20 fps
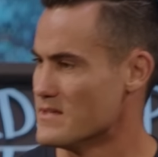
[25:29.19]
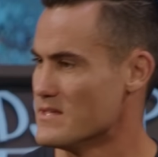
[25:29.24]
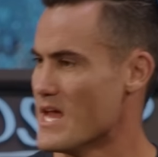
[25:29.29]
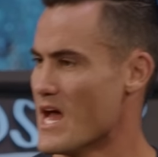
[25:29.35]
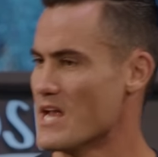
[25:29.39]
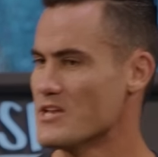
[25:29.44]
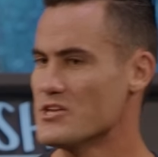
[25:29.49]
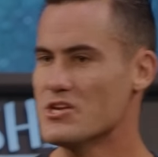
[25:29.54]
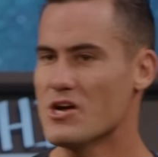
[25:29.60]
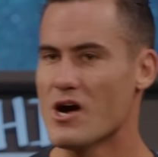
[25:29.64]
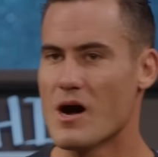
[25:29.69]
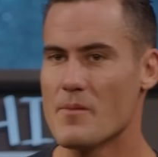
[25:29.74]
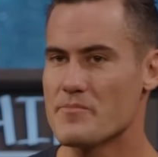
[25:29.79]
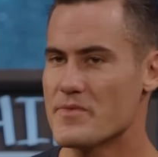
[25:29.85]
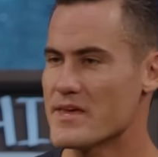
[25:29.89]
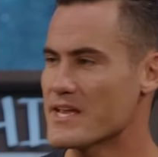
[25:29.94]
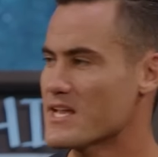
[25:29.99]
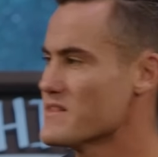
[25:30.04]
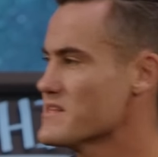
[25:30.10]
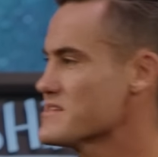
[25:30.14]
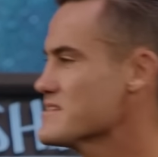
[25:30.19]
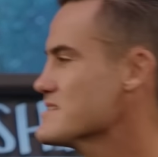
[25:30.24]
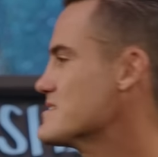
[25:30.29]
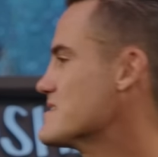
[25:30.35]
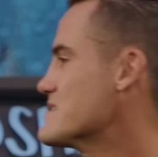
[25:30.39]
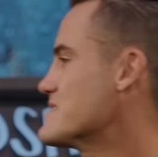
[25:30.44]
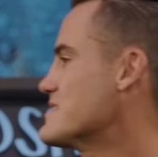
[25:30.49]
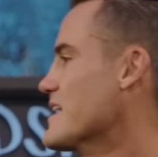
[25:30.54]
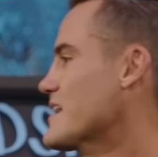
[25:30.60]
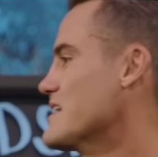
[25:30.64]
And, you know, I'm thinking, this is
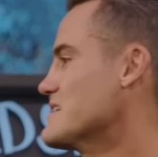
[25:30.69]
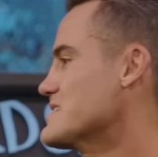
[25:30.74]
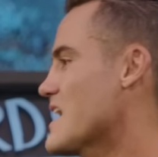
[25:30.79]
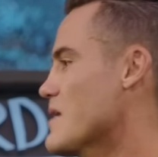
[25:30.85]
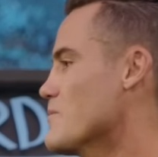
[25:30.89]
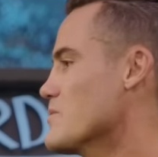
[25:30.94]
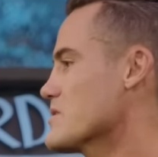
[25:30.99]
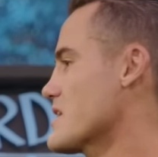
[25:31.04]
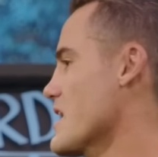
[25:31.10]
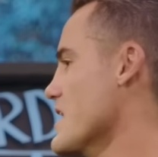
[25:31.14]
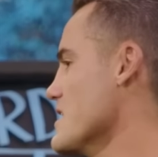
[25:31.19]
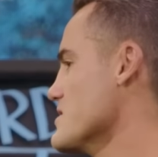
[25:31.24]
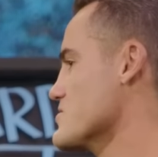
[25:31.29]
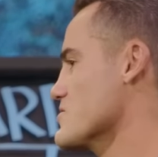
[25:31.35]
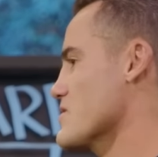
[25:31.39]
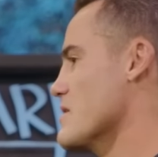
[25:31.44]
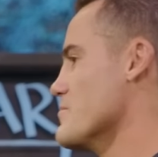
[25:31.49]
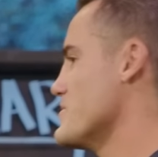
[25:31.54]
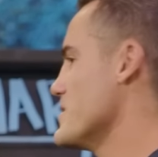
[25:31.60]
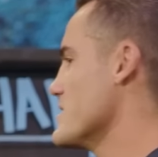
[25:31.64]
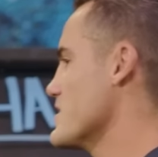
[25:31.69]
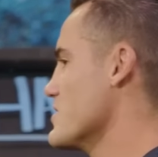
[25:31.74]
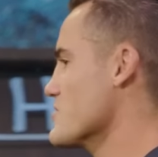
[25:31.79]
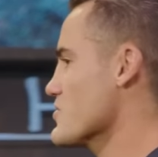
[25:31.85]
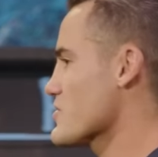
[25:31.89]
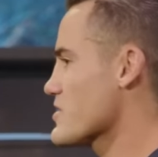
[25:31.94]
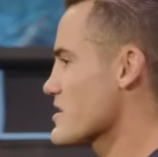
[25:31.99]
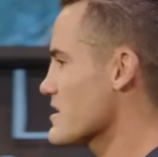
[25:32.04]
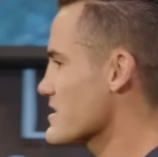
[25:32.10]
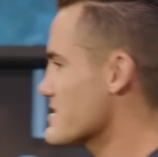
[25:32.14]
the second time with cancer. I'm thinking
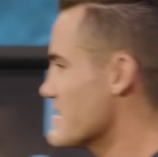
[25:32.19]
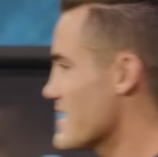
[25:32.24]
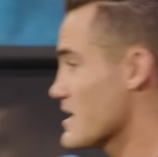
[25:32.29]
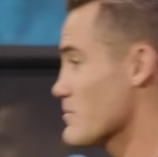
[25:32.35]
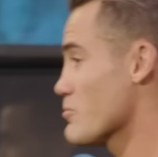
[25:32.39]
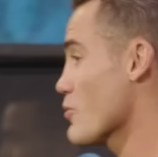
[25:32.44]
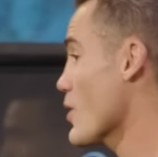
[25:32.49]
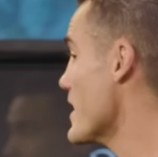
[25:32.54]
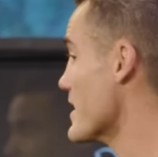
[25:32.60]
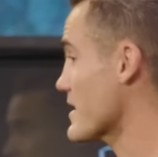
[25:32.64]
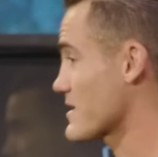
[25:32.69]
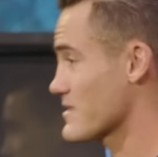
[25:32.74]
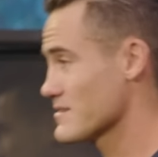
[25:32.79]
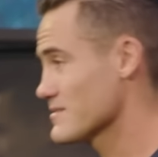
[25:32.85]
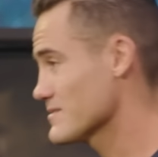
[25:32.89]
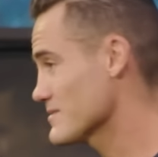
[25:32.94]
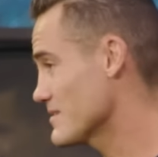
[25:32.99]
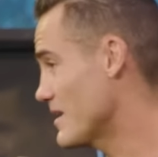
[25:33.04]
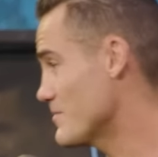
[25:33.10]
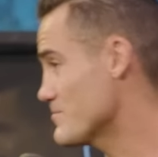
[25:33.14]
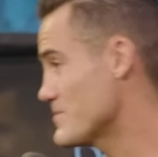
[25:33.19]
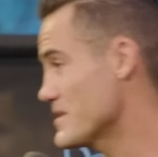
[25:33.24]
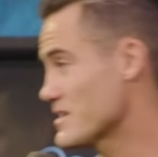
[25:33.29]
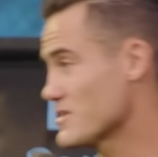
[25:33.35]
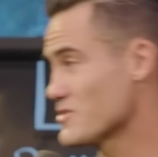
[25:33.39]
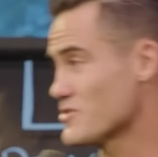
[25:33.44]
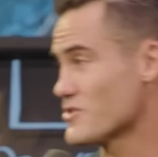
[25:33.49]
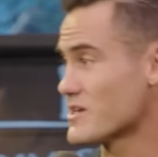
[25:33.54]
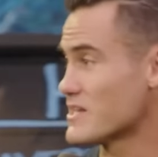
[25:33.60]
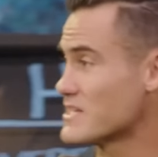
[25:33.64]
you're going to take a break. I'm
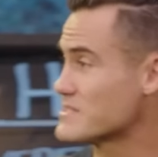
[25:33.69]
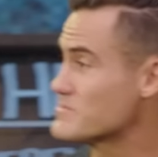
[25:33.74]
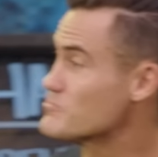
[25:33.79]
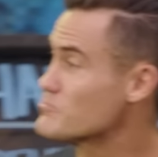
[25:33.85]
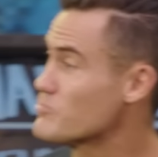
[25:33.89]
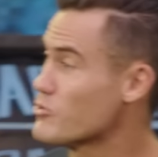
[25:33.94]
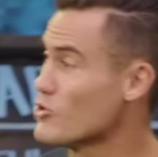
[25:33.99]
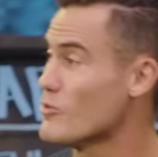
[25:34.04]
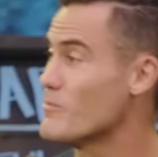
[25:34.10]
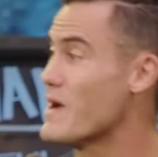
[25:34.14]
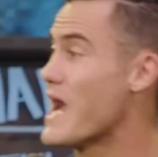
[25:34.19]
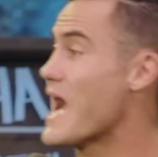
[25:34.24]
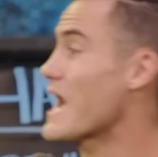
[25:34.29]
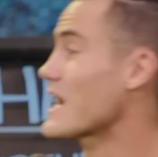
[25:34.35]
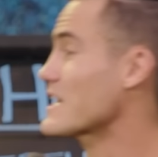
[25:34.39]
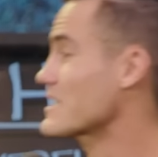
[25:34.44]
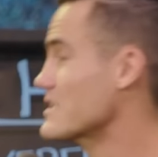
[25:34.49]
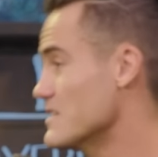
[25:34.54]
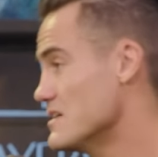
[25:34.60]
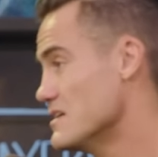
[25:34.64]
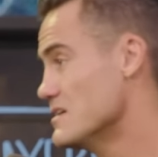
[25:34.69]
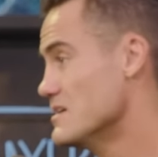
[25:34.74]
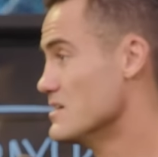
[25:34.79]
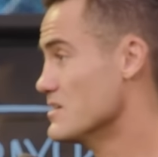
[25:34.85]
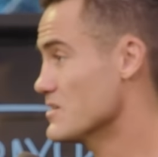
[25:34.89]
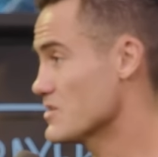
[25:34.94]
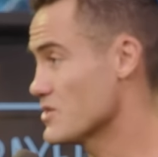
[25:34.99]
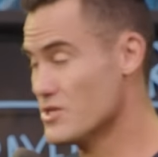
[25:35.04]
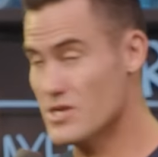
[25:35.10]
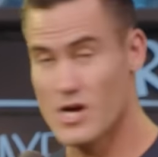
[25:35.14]
thinking you're going to pull back,
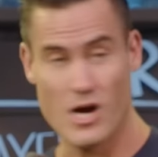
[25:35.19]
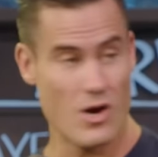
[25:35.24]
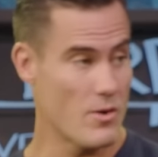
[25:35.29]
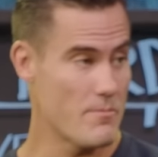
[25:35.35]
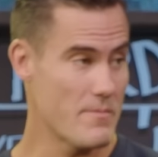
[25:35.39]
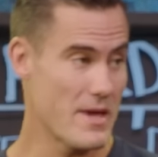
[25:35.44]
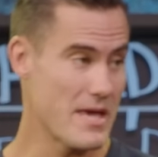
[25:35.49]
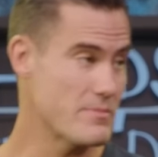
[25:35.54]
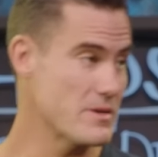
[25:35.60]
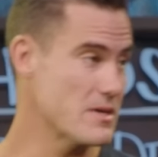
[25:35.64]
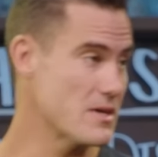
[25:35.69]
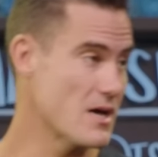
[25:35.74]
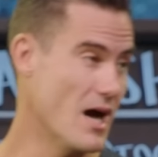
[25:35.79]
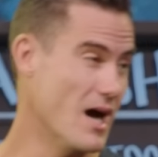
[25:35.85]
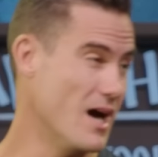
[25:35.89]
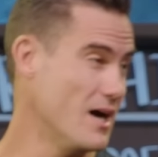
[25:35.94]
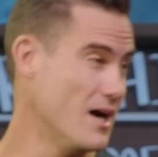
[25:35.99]
you know, and maybe